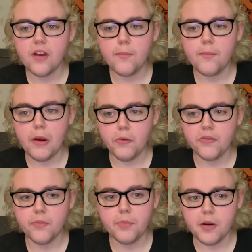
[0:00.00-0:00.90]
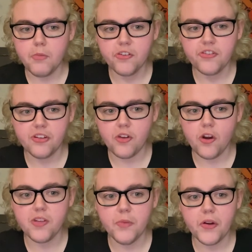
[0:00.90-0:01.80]
about to publish a
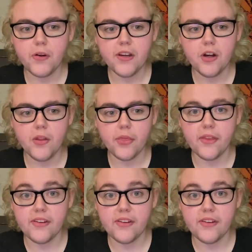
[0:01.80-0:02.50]
documentary called